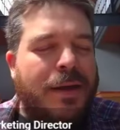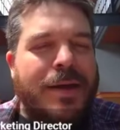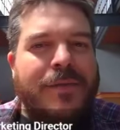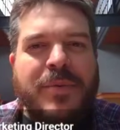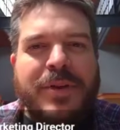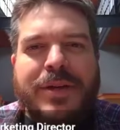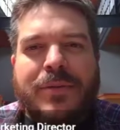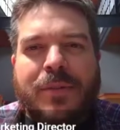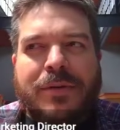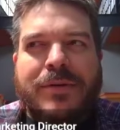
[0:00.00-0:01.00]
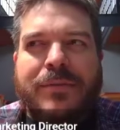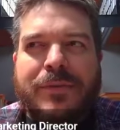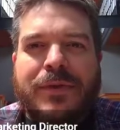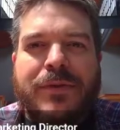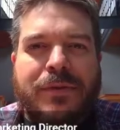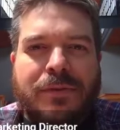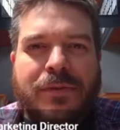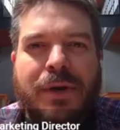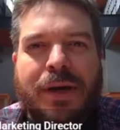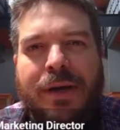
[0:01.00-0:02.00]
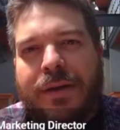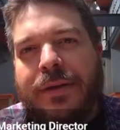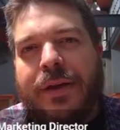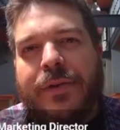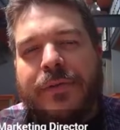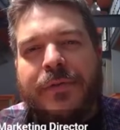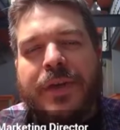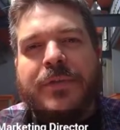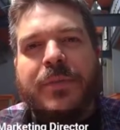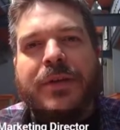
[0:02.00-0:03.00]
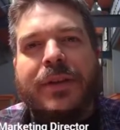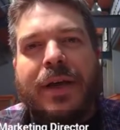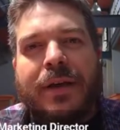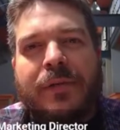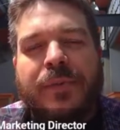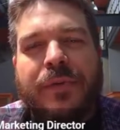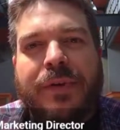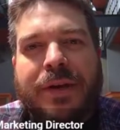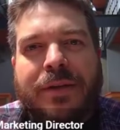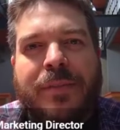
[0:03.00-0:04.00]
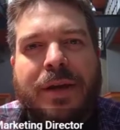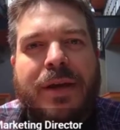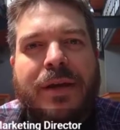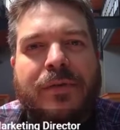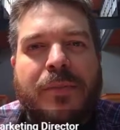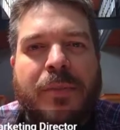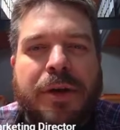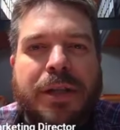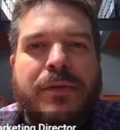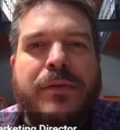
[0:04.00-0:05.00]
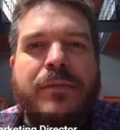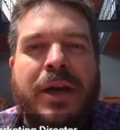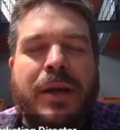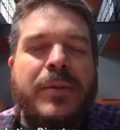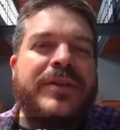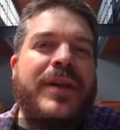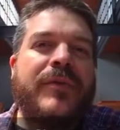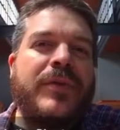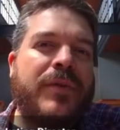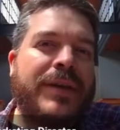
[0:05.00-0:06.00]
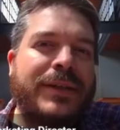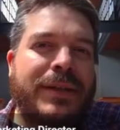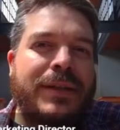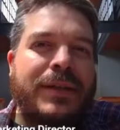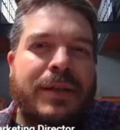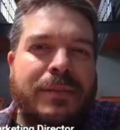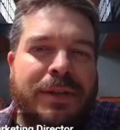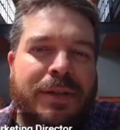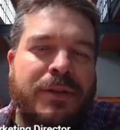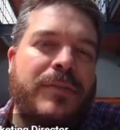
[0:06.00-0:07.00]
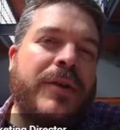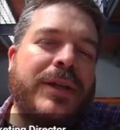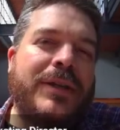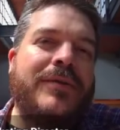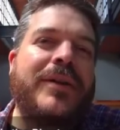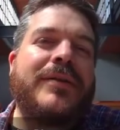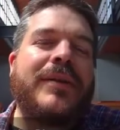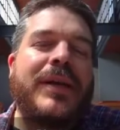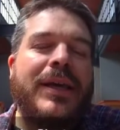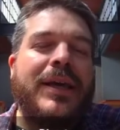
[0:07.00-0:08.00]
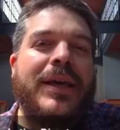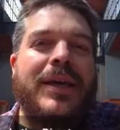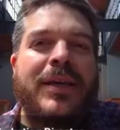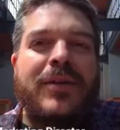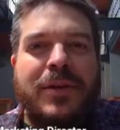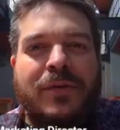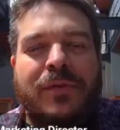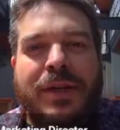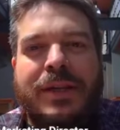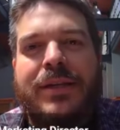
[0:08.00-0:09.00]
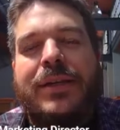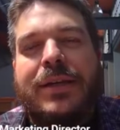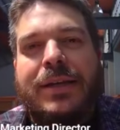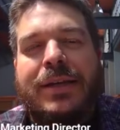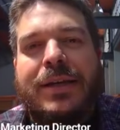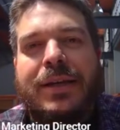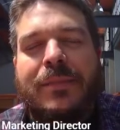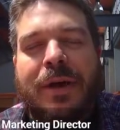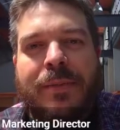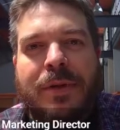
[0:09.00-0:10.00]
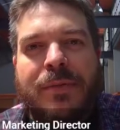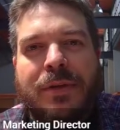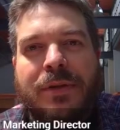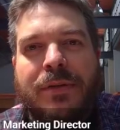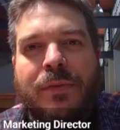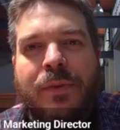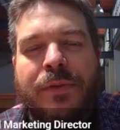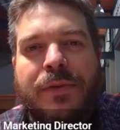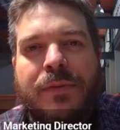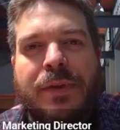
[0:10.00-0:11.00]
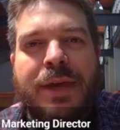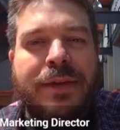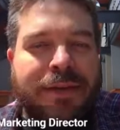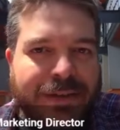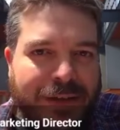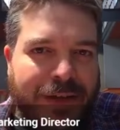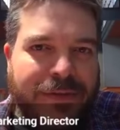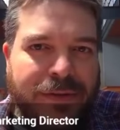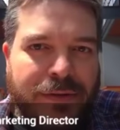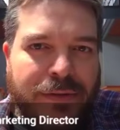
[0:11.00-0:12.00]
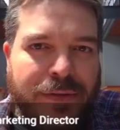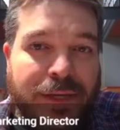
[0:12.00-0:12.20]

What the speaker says: Hey everybody, welcome to another Facebook Live provided by Grit Marketing Group. My name is Kevin Kresge and I'm the Digital Marketing Director here at Grit, and I'm happy to be with you again this afternoon.